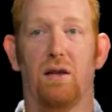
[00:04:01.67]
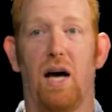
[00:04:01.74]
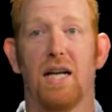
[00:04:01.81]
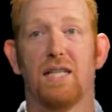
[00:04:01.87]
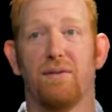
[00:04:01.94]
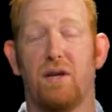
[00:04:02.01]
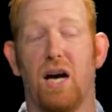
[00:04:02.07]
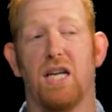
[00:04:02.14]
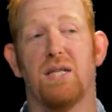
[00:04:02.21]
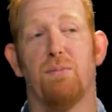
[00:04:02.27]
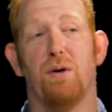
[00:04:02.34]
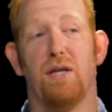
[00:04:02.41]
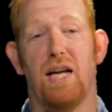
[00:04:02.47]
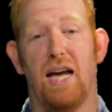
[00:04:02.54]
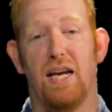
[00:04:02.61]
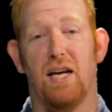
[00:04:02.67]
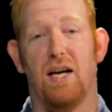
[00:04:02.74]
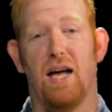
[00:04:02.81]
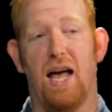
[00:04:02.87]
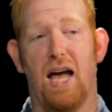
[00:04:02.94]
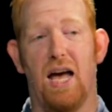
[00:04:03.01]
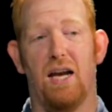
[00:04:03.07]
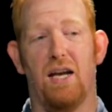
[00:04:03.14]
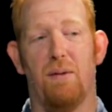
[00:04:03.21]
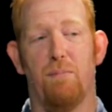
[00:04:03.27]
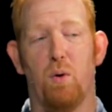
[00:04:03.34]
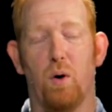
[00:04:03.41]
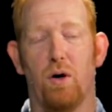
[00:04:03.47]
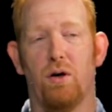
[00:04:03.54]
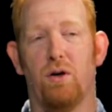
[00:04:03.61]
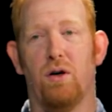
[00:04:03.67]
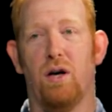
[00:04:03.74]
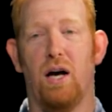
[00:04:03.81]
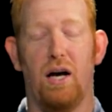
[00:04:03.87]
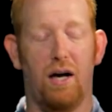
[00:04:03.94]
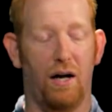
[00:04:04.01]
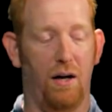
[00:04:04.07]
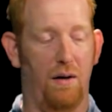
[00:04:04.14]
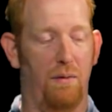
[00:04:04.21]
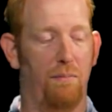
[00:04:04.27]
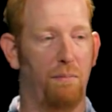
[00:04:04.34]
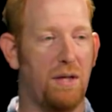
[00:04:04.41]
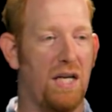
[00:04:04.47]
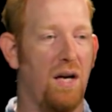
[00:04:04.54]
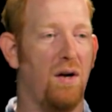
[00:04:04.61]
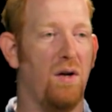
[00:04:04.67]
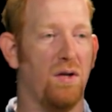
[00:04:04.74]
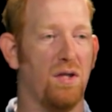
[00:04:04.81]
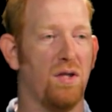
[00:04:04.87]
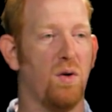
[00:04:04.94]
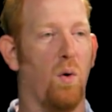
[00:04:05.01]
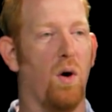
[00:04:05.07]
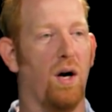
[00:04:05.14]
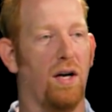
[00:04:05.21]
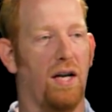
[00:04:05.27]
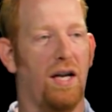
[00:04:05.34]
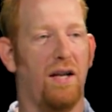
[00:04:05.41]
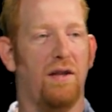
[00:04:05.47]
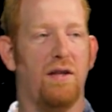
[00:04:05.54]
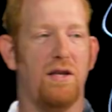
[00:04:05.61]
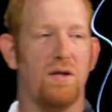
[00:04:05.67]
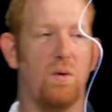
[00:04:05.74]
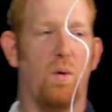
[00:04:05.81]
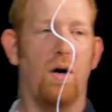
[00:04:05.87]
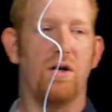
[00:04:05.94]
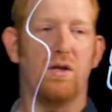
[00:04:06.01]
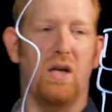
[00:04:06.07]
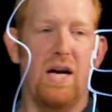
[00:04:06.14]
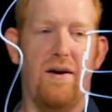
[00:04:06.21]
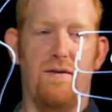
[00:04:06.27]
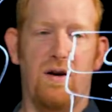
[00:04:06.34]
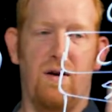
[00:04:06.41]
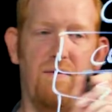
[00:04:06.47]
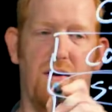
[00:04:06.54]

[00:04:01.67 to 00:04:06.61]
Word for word: lots of customer data and important uh, material stored in the storage layer of your